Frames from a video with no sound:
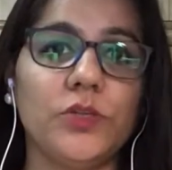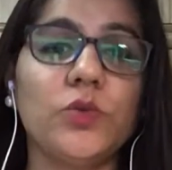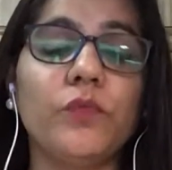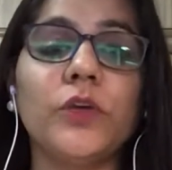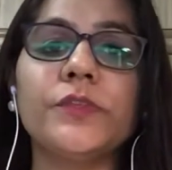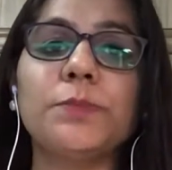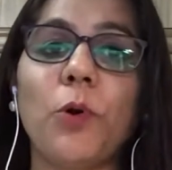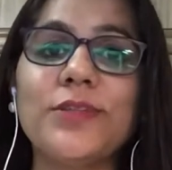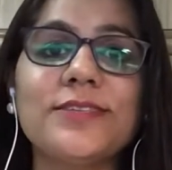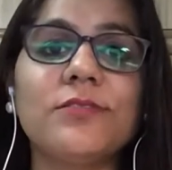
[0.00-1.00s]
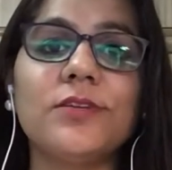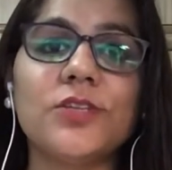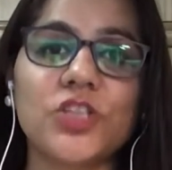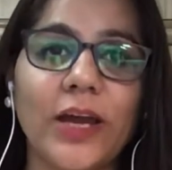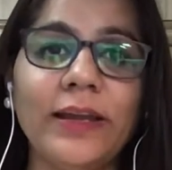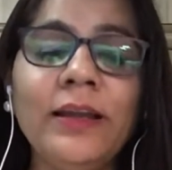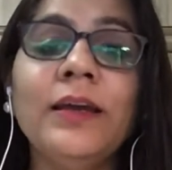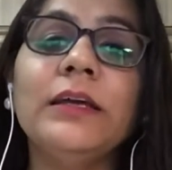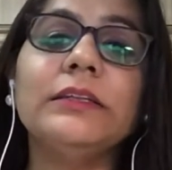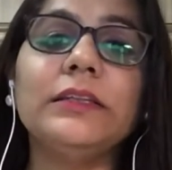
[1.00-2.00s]
So if you have sponsored a child,
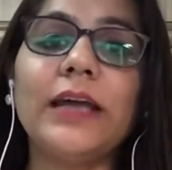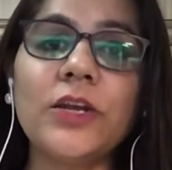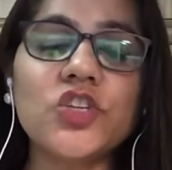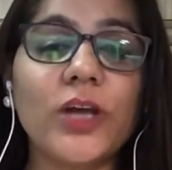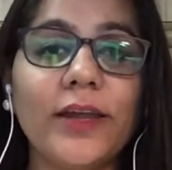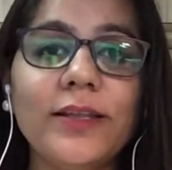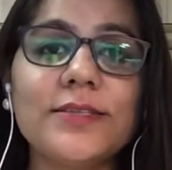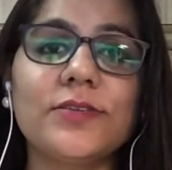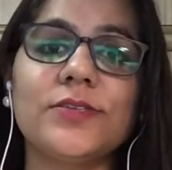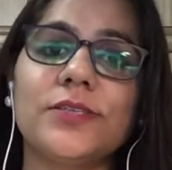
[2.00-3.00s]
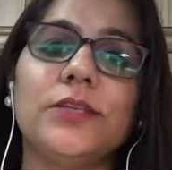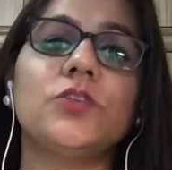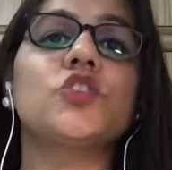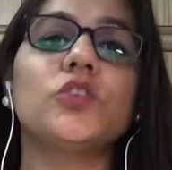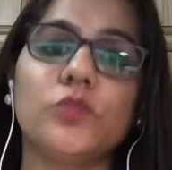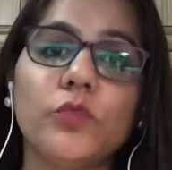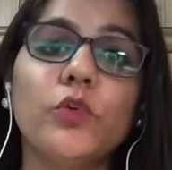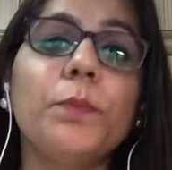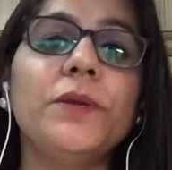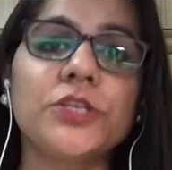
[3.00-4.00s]
then that child's receipt
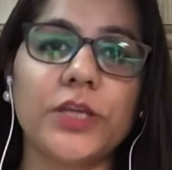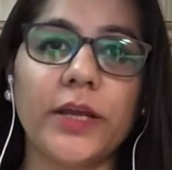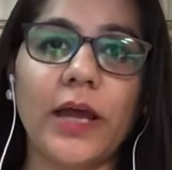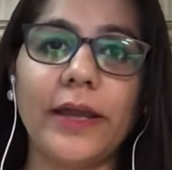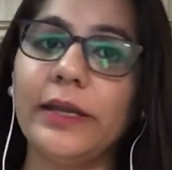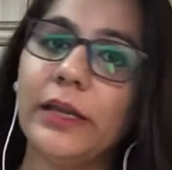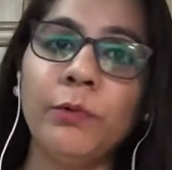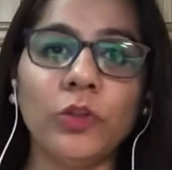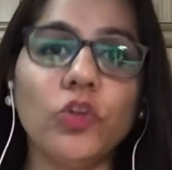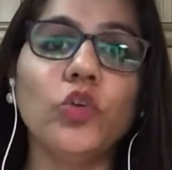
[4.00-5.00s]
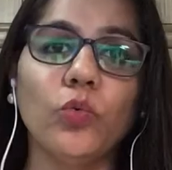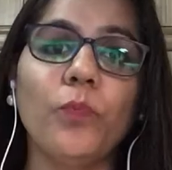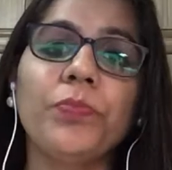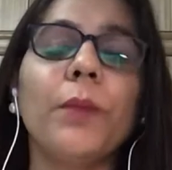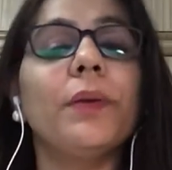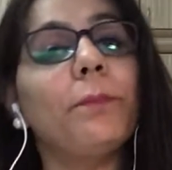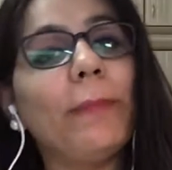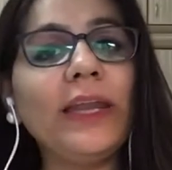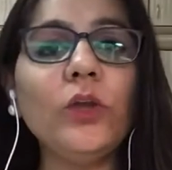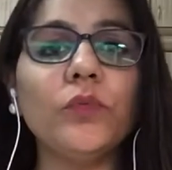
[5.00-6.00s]
would be shared ideally with you, but
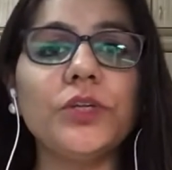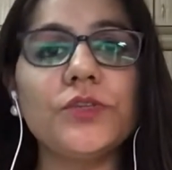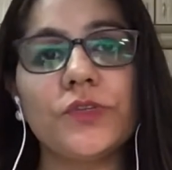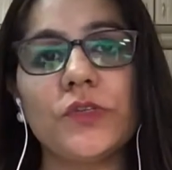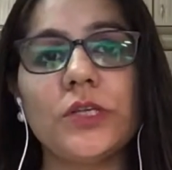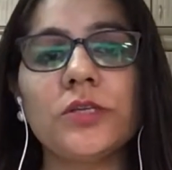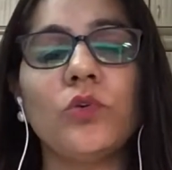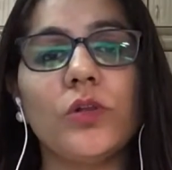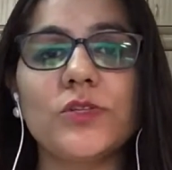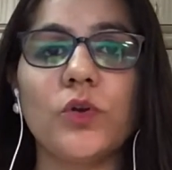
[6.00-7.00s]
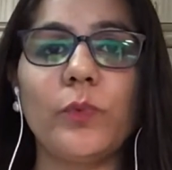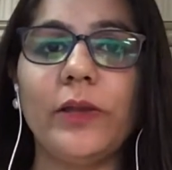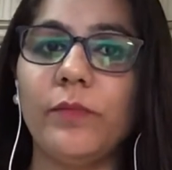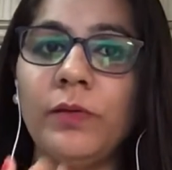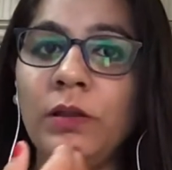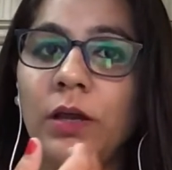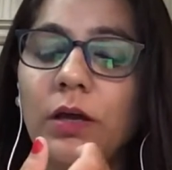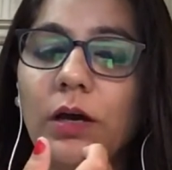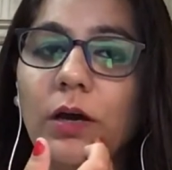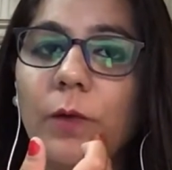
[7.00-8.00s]
many of these receipts are also available
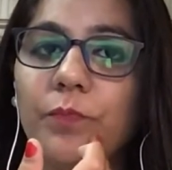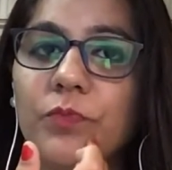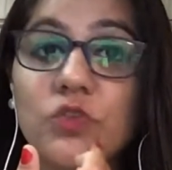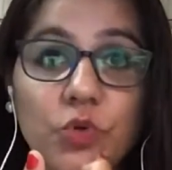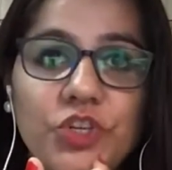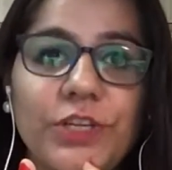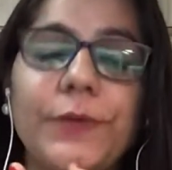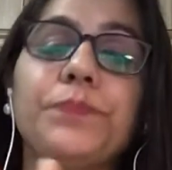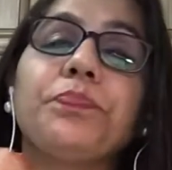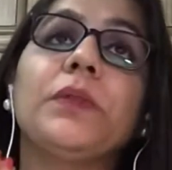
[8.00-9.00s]
socially.